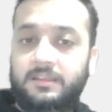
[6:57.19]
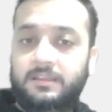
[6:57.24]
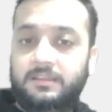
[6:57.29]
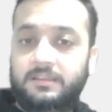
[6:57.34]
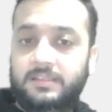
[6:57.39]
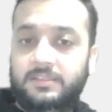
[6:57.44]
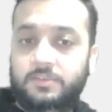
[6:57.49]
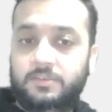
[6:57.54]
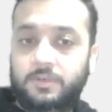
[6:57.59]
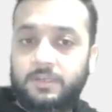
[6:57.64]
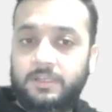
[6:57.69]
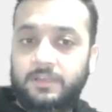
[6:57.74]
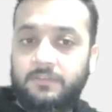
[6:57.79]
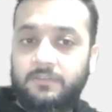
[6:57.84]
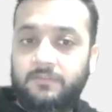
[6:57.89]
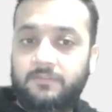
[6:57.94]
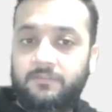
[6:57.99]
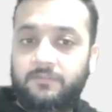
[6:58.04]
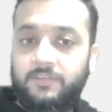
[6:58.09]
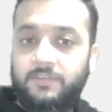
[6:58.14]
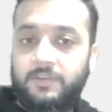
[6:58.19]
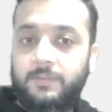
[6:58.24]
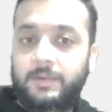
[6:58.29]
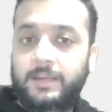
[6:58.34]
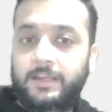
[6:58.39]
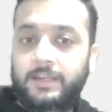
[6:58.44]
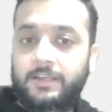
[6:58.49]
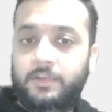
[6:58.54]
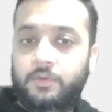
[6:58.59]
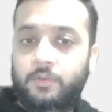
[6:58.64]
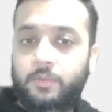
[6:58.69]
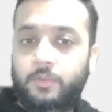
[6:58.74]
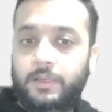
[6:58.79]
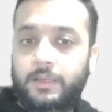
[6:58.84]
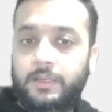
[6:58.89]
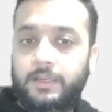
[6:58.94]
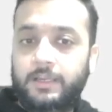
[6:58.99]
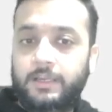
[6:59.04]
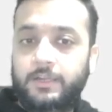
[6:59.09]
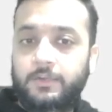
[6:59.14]
this only, v by
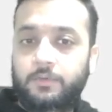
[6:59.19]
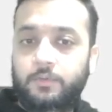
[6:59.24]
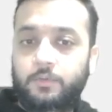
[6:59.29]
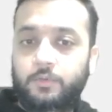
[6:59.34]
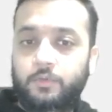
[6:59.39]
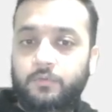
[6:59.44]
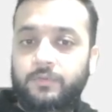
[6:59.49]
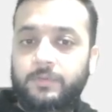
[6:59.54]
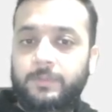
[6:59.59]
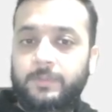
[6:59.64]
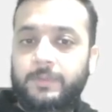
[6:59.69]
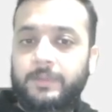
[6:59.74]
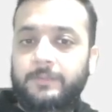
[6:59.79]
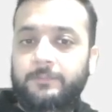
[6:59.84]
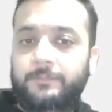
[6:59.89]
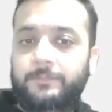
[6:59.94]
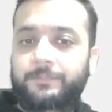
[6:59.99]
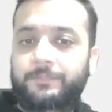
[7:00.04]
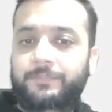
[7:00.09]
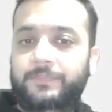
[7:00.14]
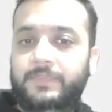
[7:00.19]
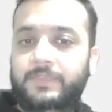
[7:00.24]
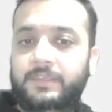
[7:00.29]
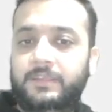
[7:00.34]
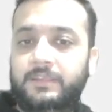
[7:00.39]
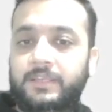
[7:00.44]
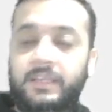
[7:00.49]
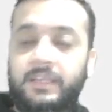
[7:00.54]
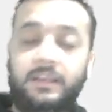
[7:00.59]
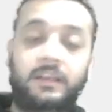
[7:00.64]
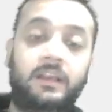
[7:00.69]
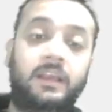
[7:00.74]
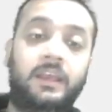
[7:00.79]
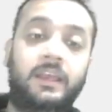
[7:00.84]
2l into 2vp. Think,